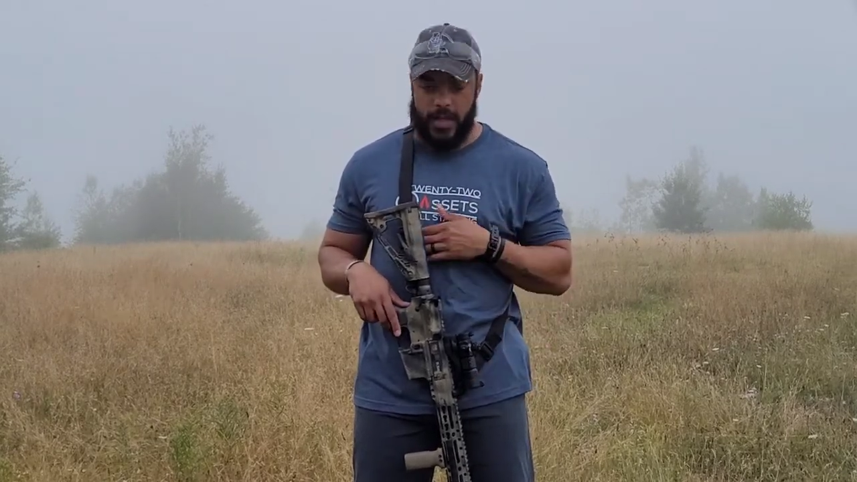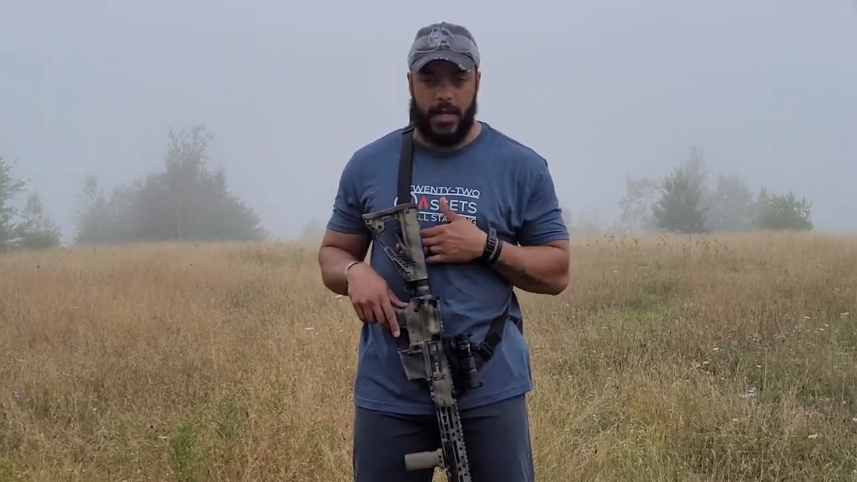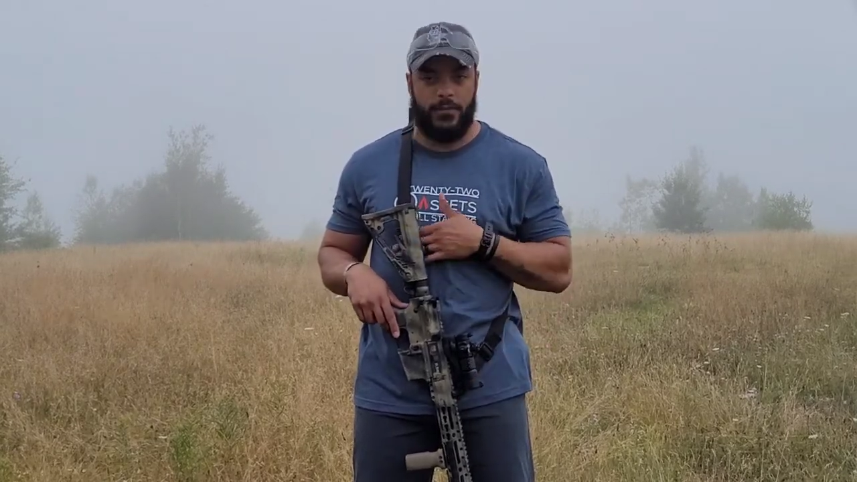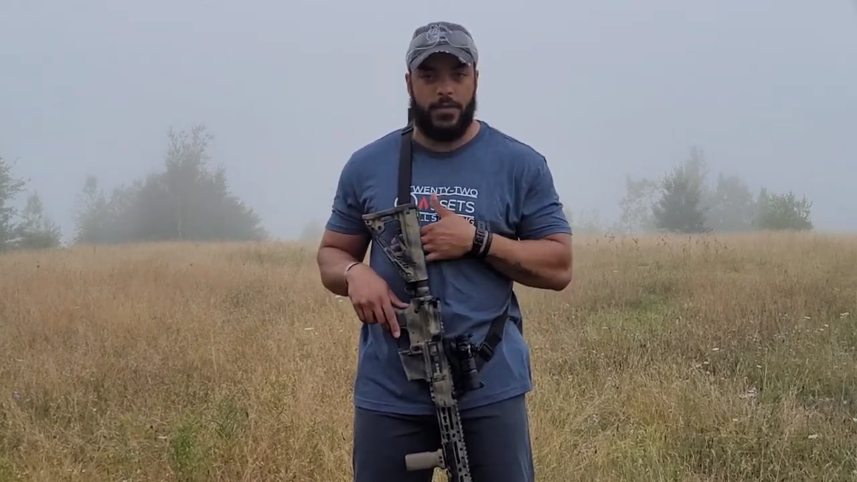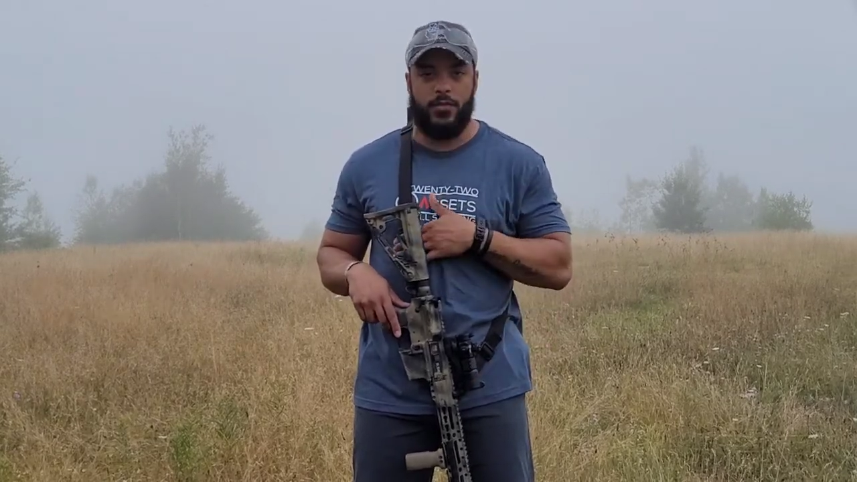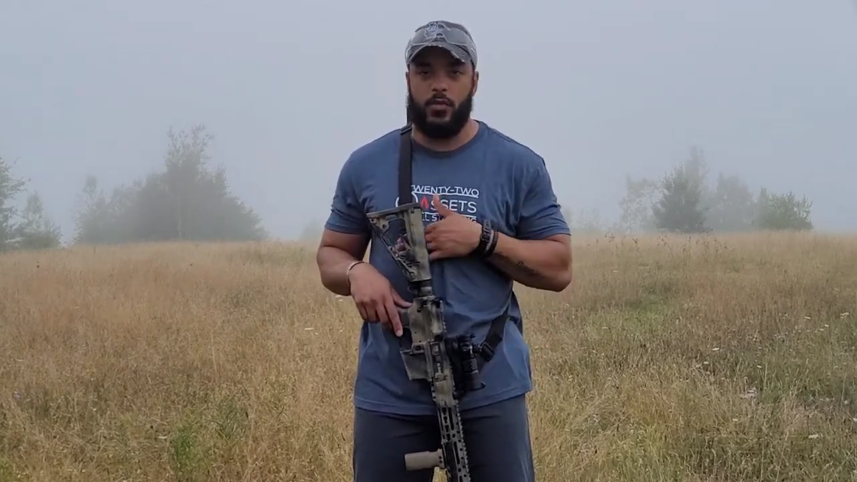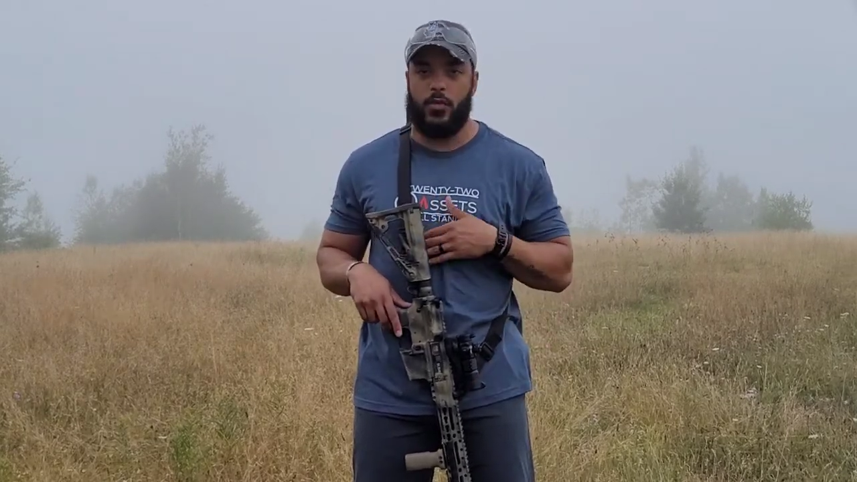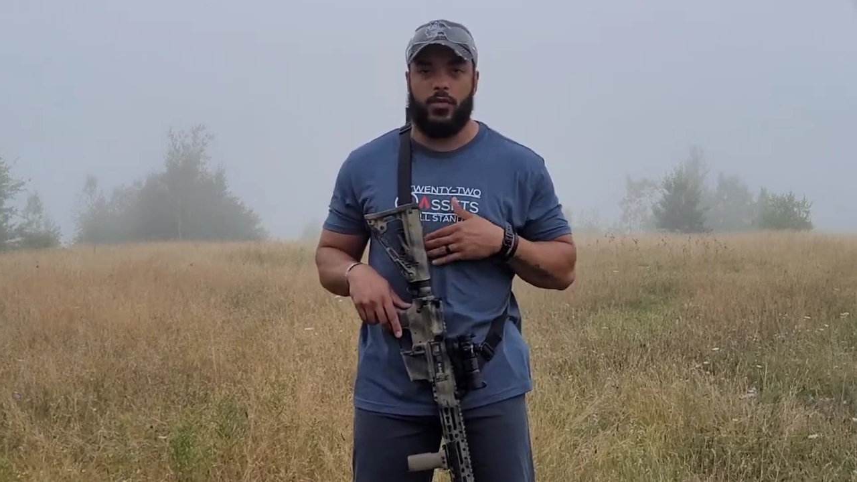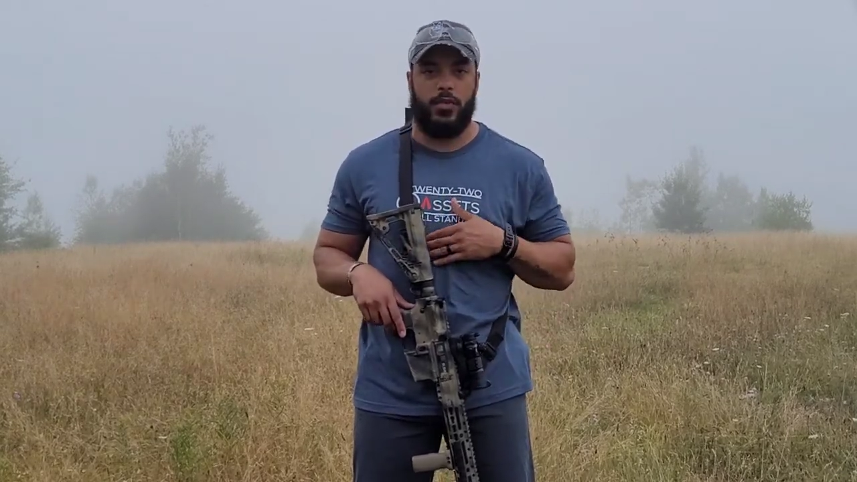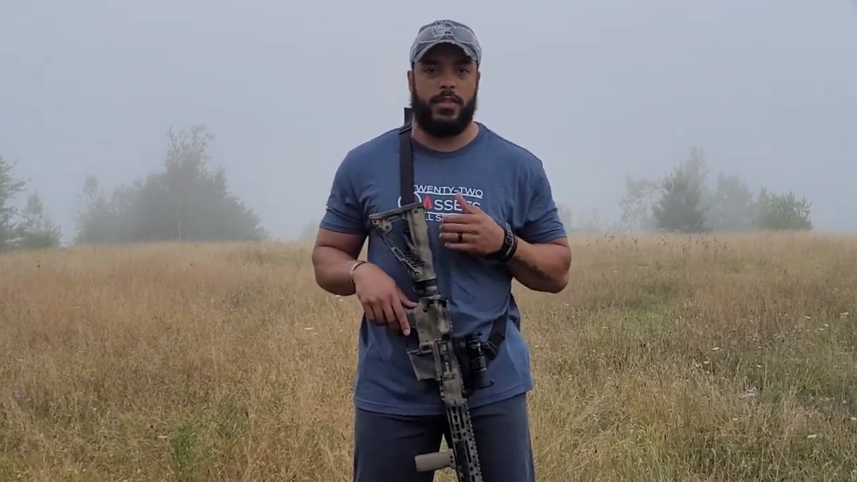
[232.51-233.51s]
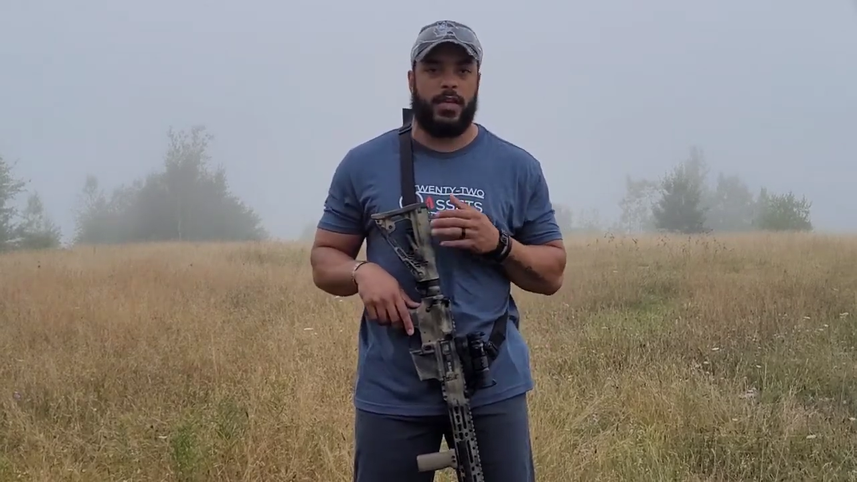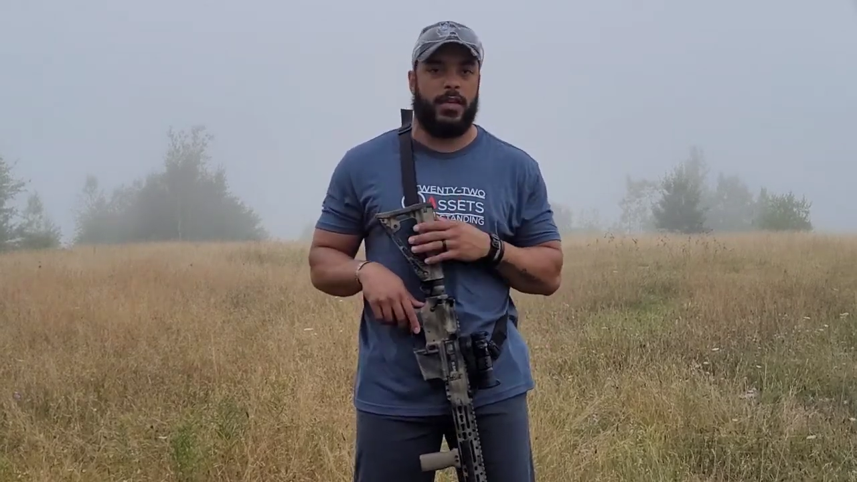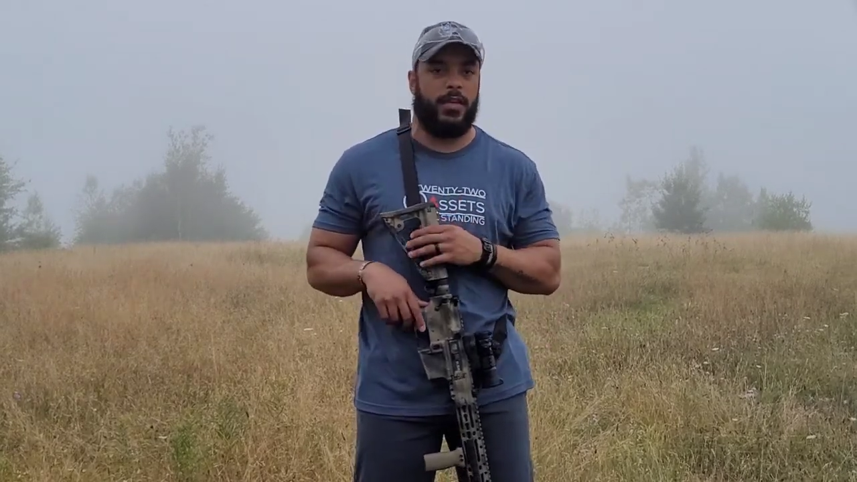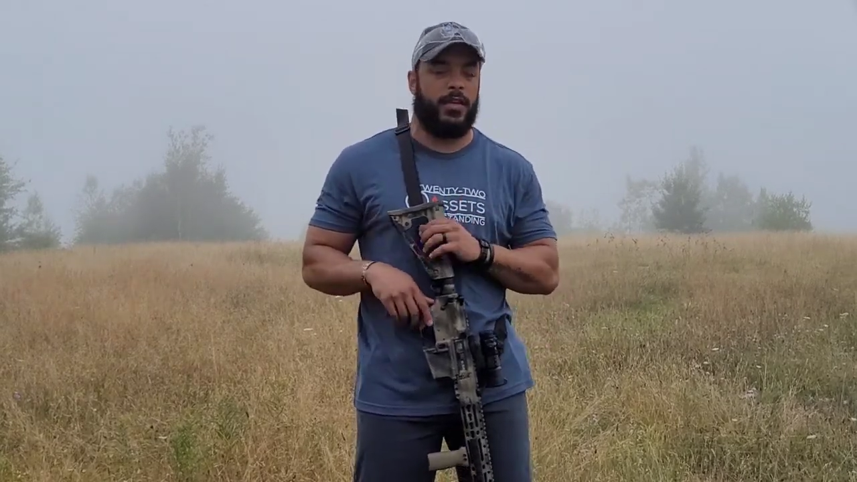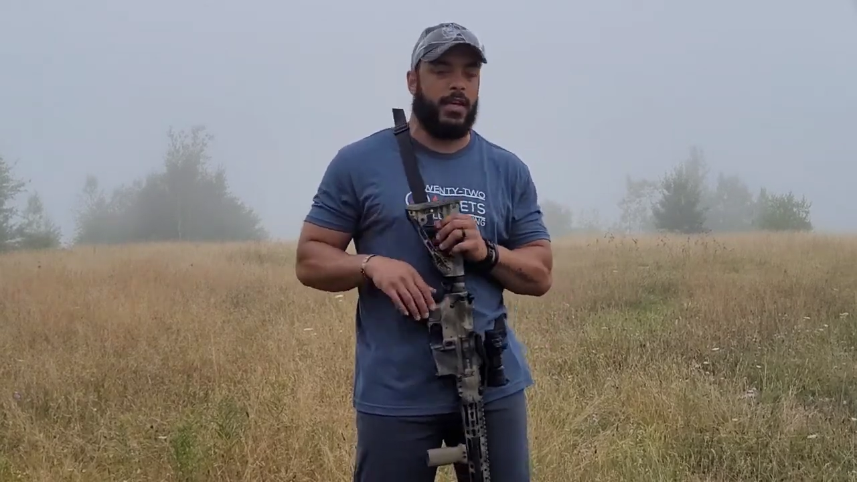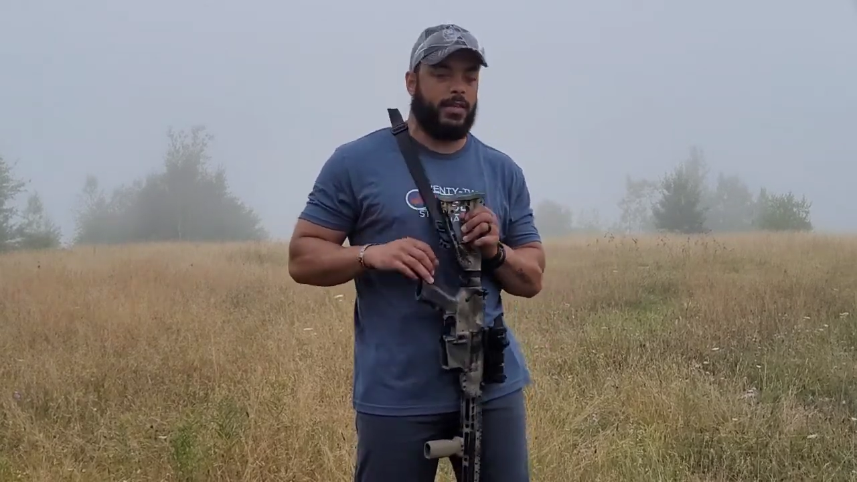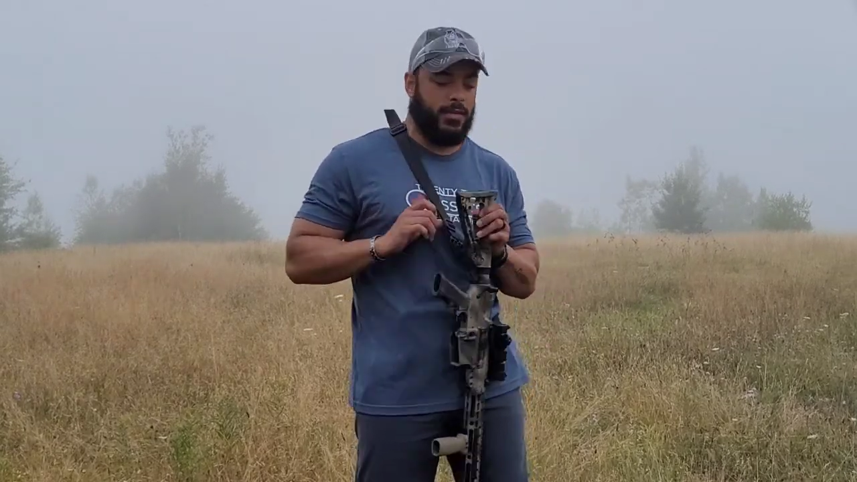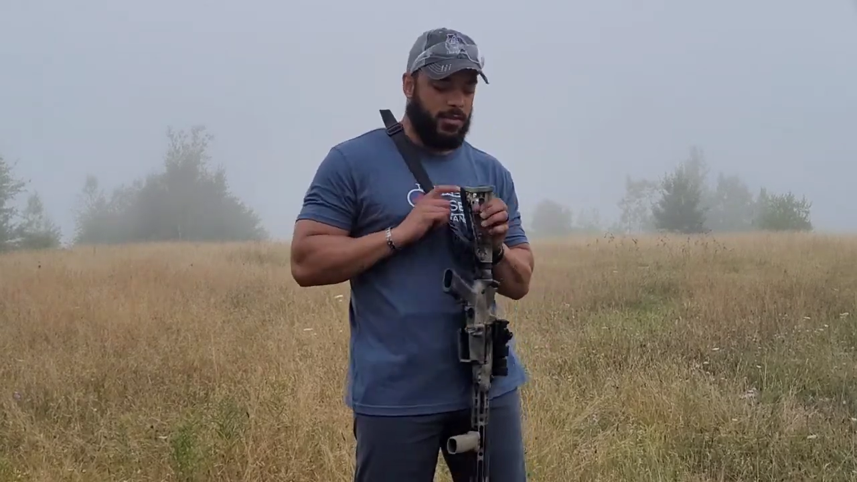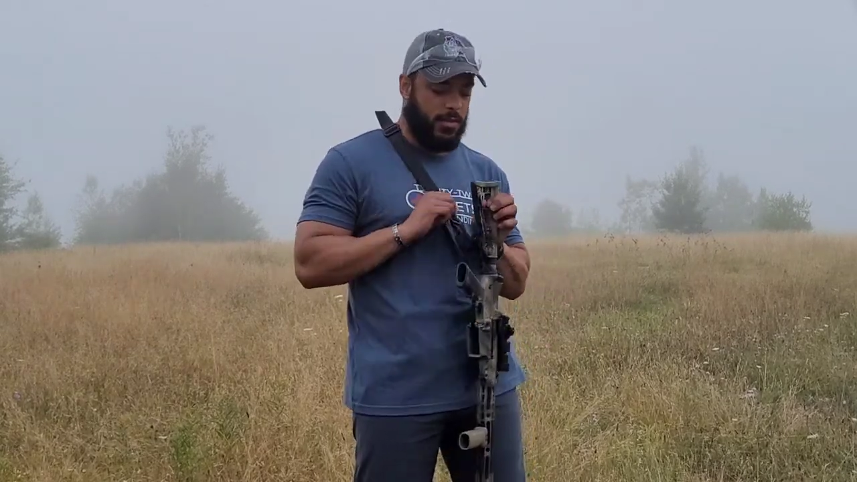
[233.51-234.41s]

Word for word: I have two more points I can connect this